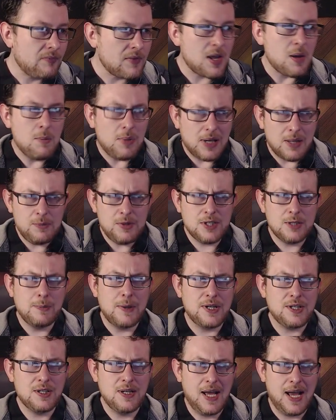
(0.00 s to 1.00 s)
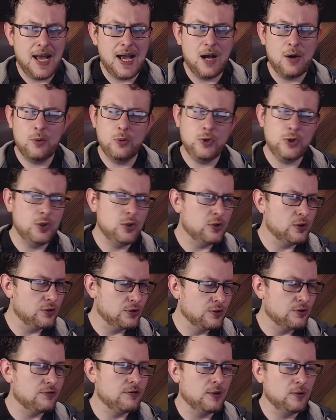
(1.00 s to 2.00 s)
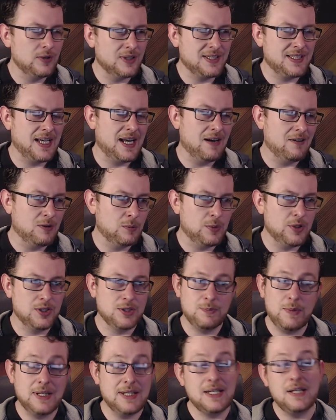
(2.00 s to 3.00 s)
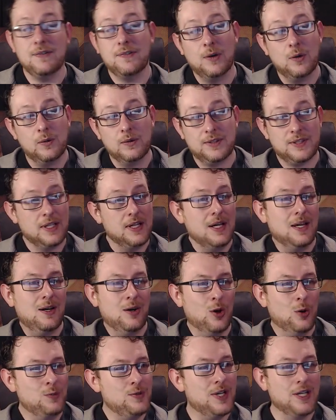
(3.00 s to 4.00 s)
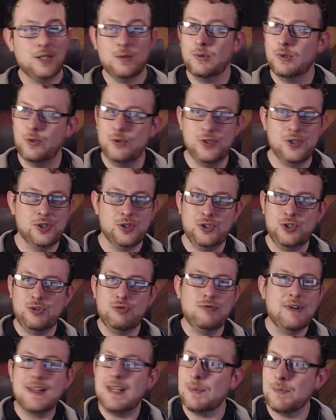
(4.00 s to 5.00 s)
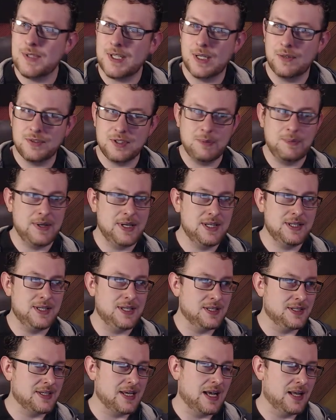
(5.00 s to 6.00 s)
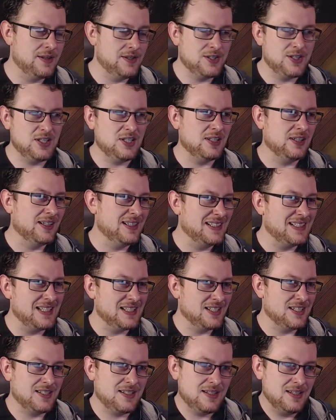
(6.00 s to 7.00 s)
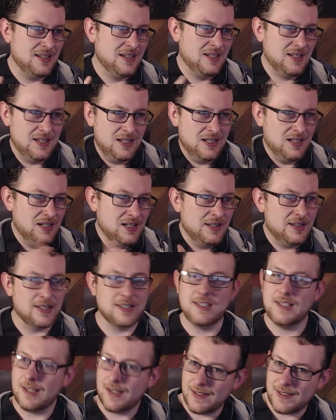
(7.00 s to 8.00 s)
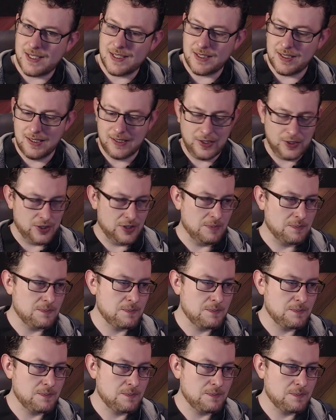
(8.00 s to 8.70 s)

But let me just mention how you control the tearing, because by default, objects will always just shred themselves to pieces at the slightest collision.